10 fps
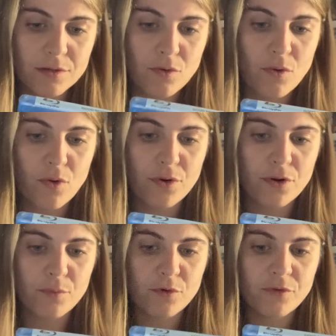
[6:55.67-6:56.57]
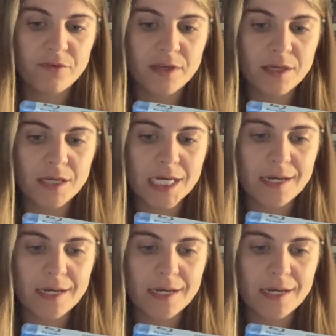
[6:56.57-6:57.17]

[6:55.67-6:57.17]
horror movie.